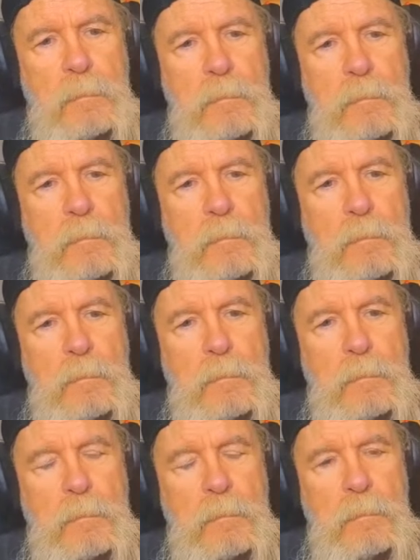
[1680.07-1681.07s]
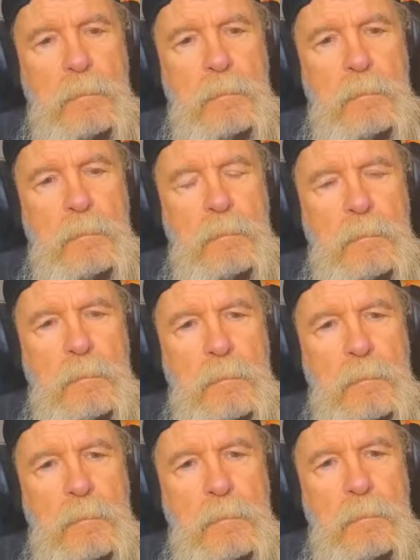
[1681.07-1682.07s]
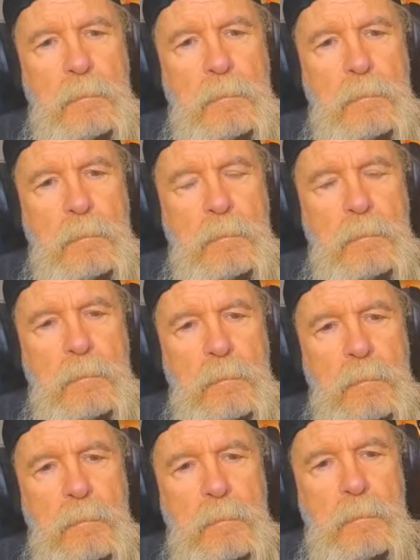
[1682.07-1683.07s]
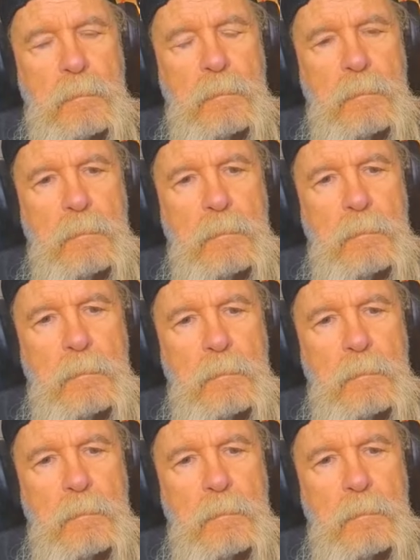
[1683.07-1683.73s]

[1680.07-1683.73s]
[no speech]